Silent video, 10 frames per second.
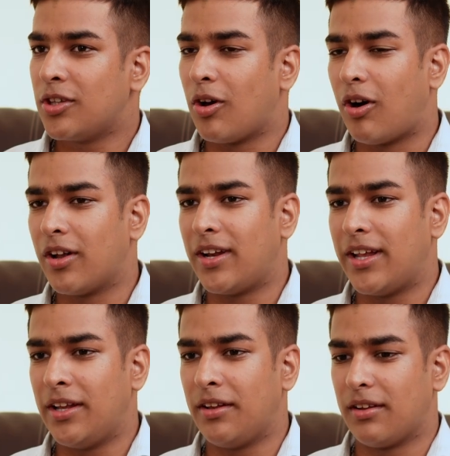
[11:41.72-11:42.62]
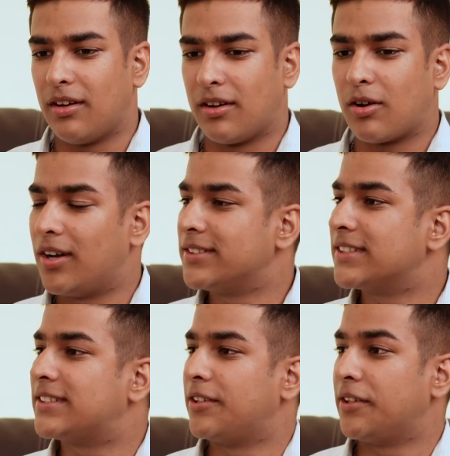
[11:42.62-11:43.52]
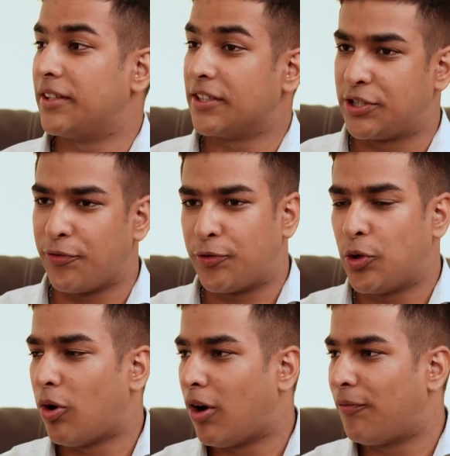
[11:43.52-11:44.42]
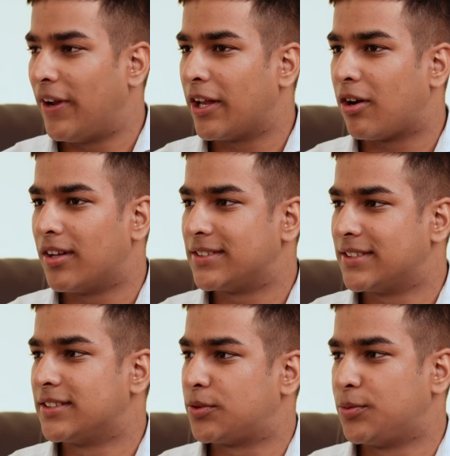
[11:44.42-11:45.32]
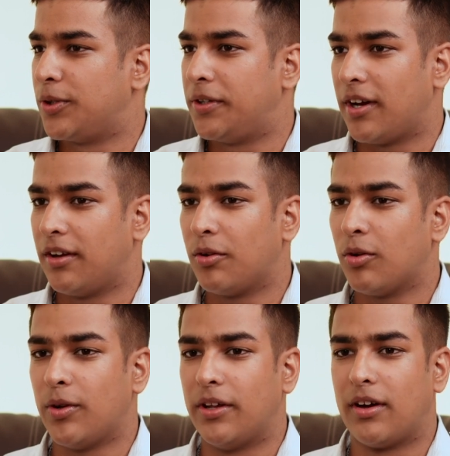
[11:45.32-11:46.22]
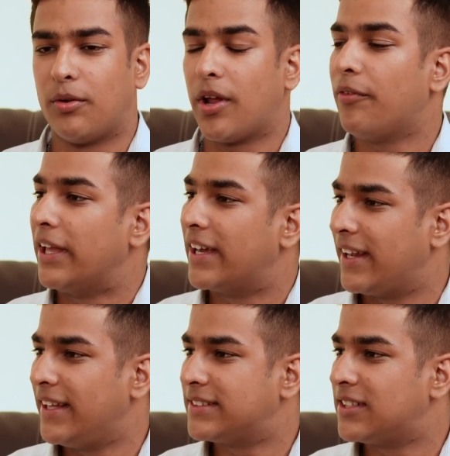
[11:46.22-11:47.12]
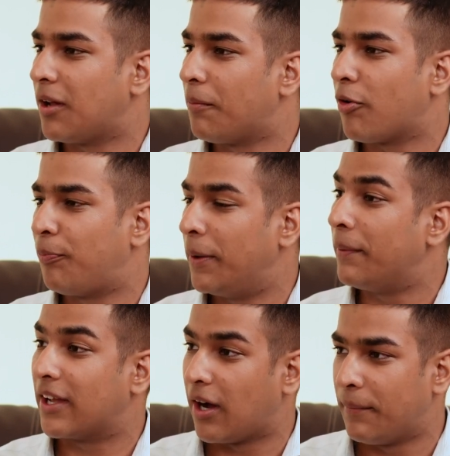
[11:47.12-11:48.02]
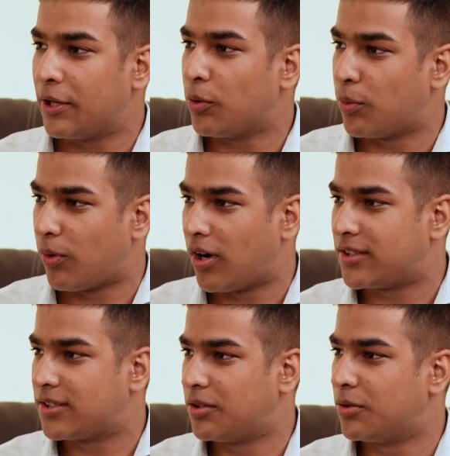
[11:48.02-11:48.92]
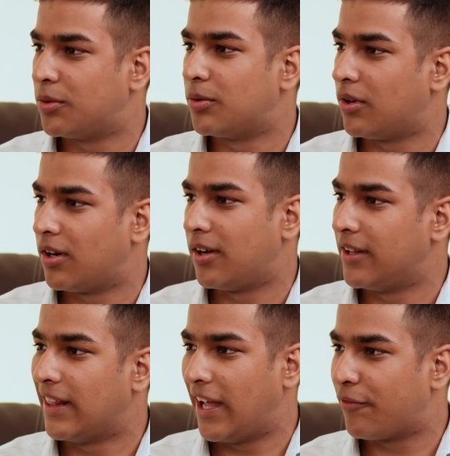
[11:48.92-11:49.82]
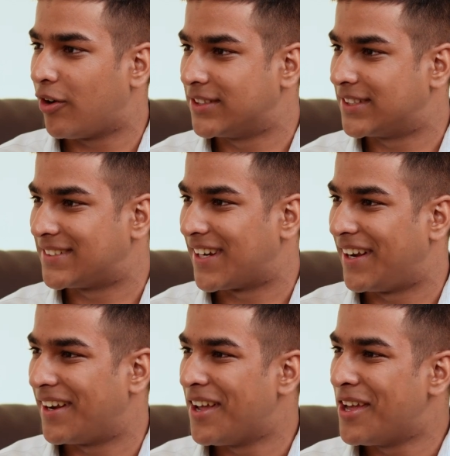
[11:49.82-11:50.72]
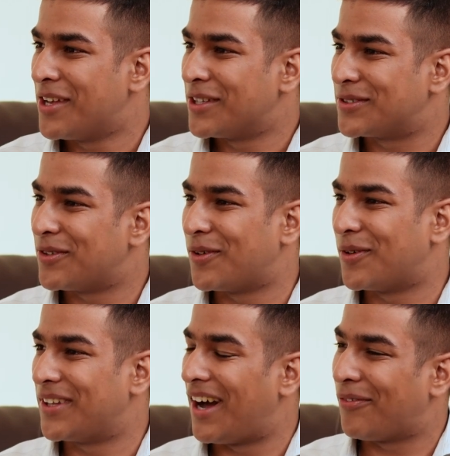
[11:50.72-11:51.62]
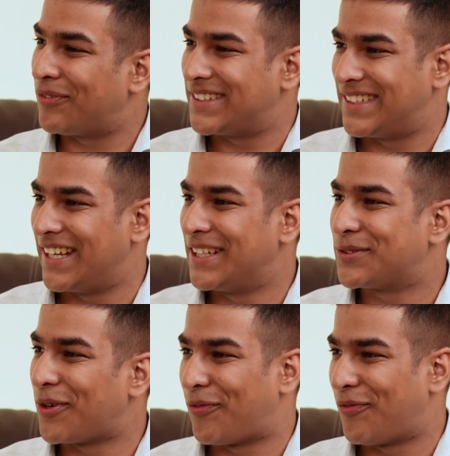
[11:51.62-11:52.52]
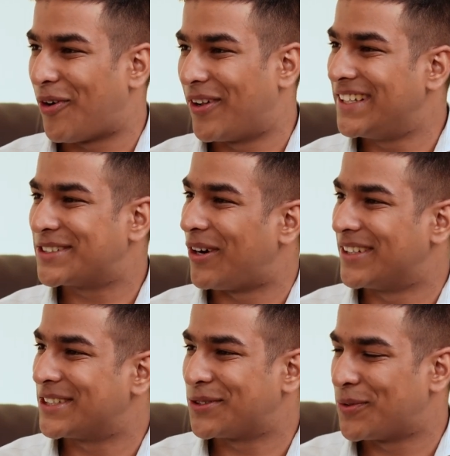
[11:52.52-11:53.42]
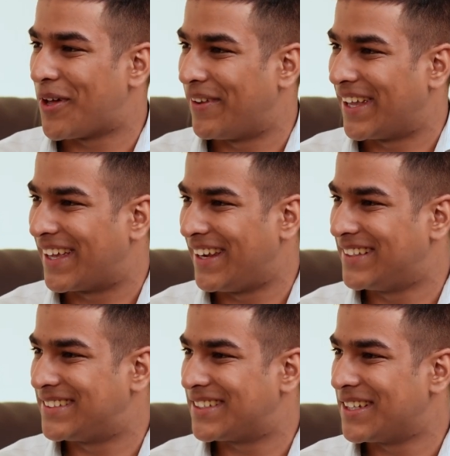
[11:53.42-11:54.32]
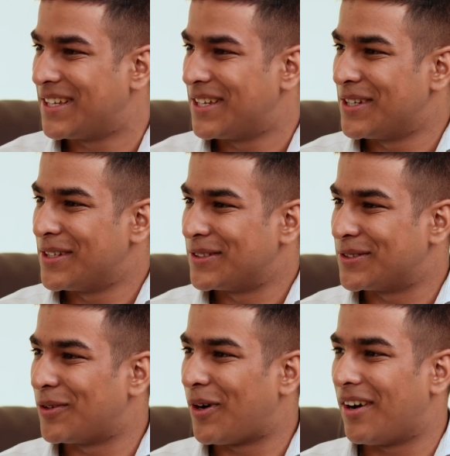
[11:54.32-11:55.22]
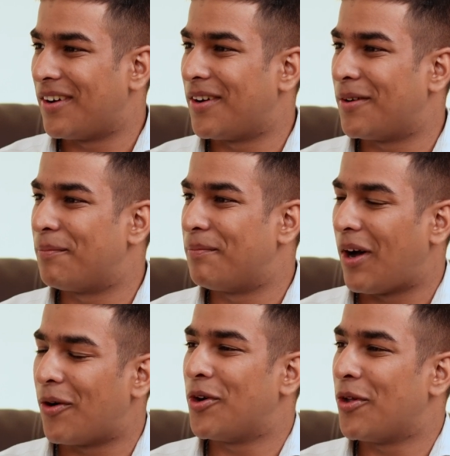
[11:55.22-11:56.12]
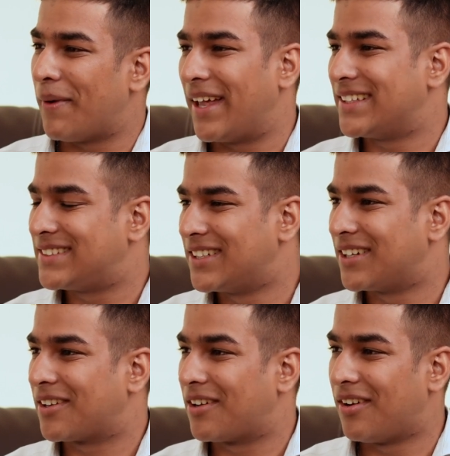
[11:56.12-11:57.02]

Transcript: the online concerts and the shift to offline concerts would, would have increased the number of people coming to watch you in live concerts, right? So the after sales of all these concerts would have increased. So how did you manage the